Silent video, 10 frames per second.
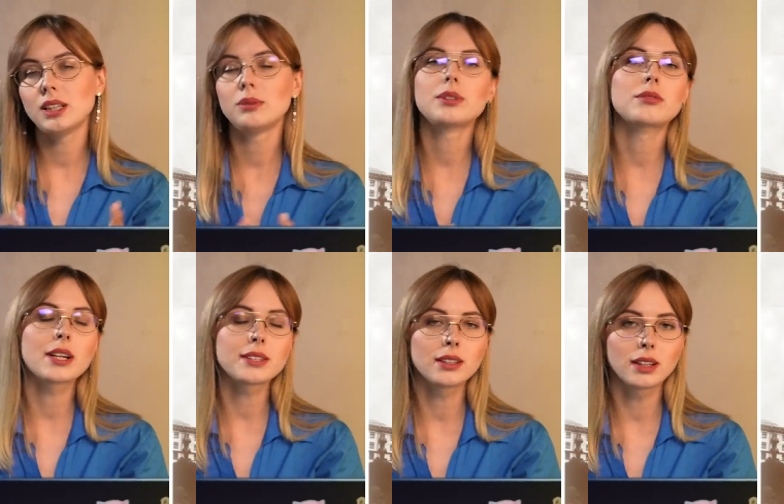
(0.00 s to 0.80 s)
It was
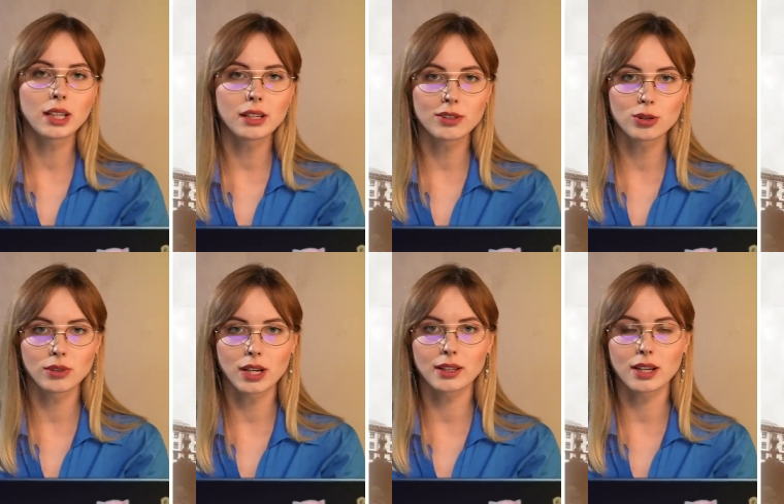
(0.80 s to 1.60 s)
raised in Kyiv in
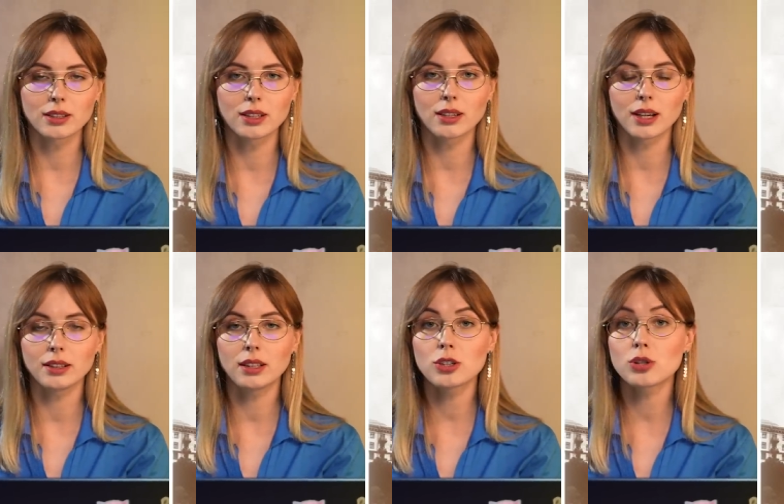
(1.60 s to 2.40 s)
July 1990,